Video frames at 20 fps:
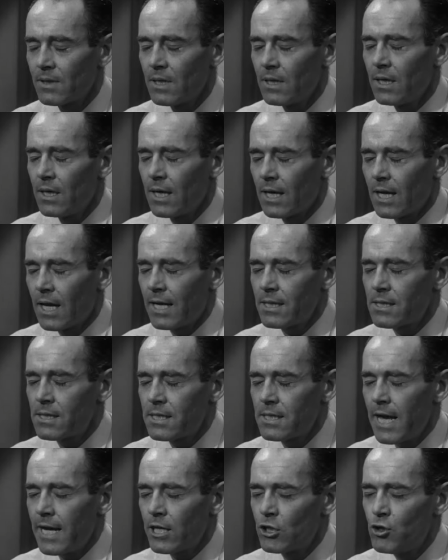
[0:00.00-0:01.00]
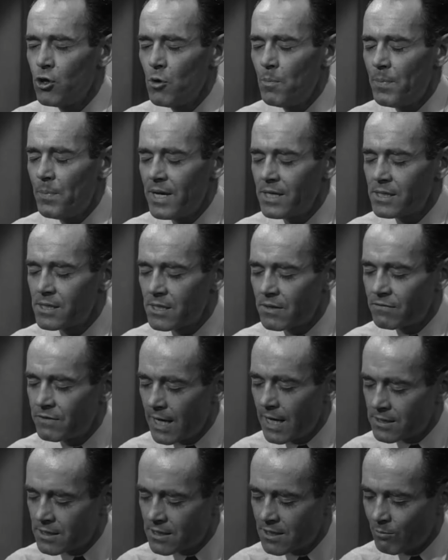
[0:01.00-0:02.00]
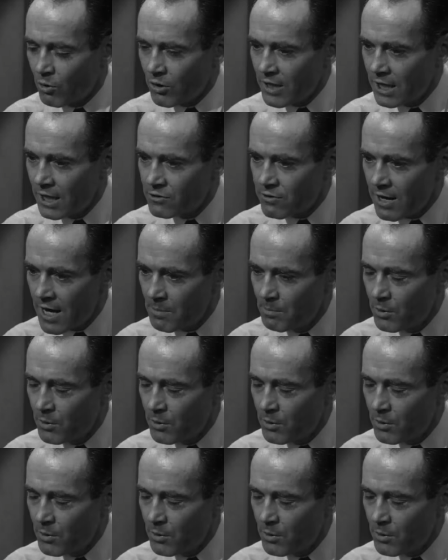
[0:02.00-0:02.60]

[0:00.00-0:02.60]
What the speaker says: So when they ask questions to figure out the truth,